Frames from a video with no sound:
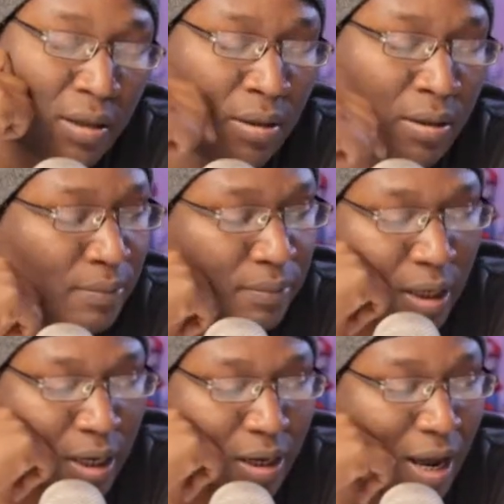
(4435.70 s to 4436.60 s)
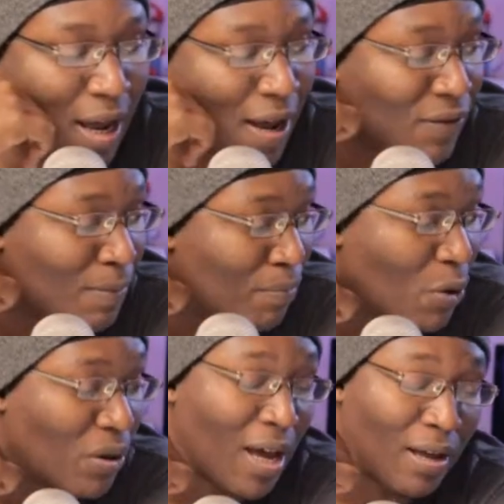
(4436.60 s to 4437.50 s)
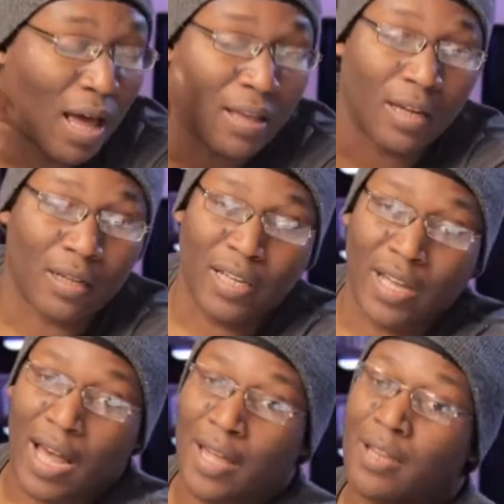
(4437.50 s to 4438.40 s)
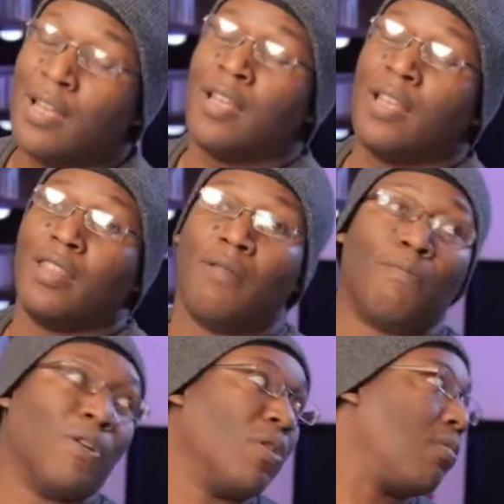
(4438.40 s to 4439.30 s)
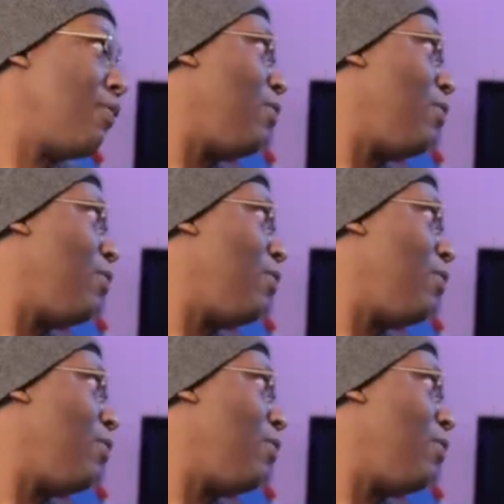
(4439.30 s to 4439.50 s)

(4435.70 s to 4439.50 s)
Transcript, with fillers: and I have them both. I, I luckily got them both with